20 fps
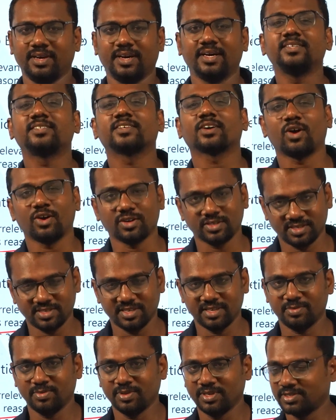it's a wrong
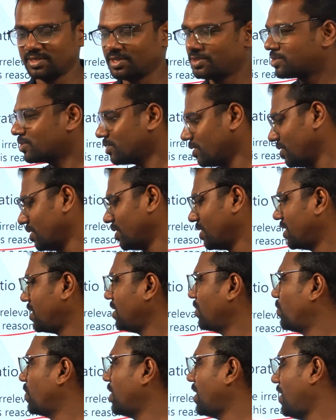statement, is it so?
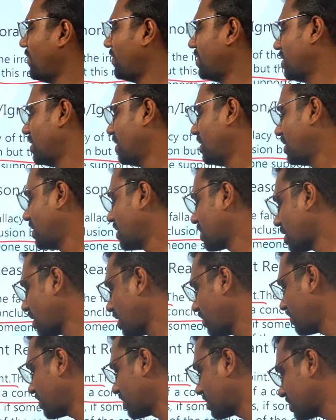Here we have it.
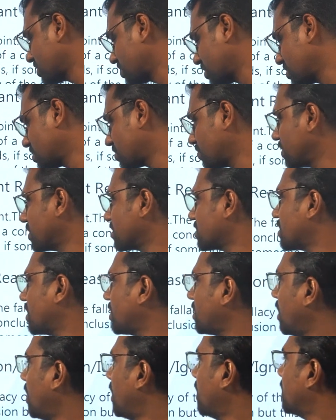Irrelevant reason is being said.